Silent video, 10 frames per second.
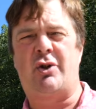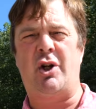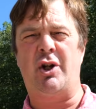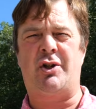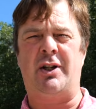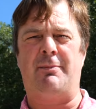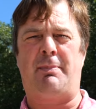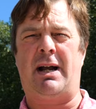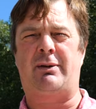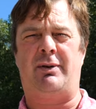church in the
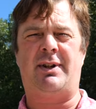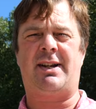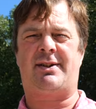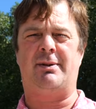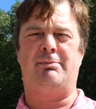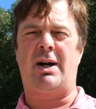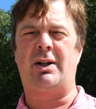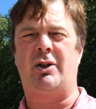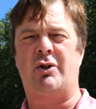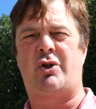background. That's St. Michael's